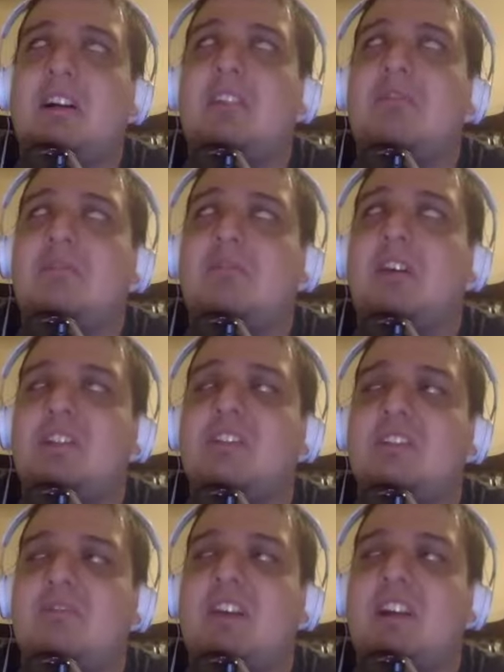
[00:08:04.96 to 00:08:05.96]

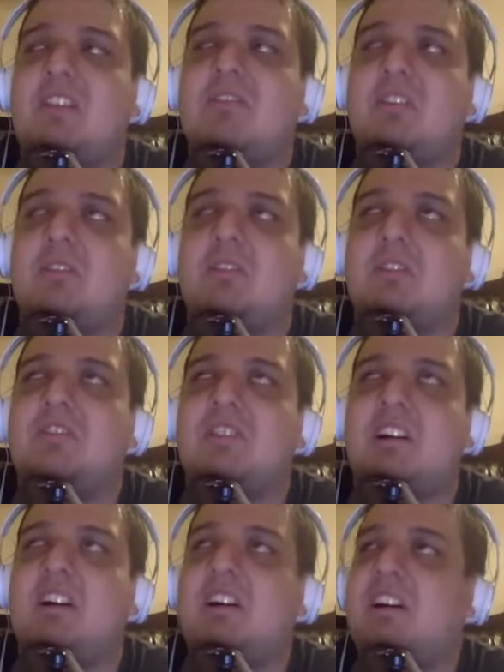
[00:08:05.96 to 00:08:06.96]
Washington fan of yours,
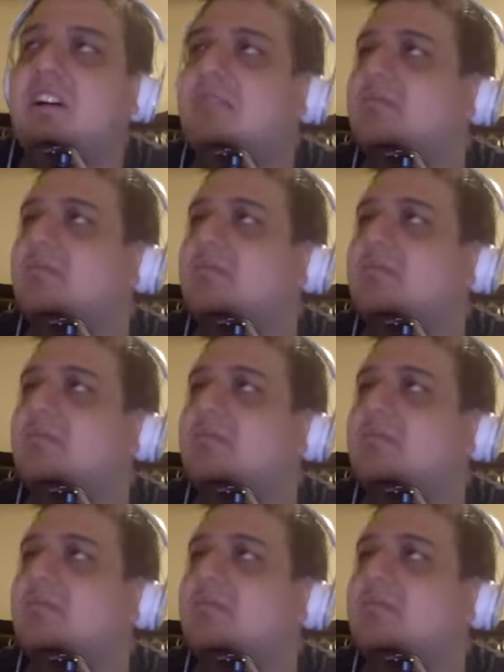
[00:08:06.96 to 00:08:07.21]
um,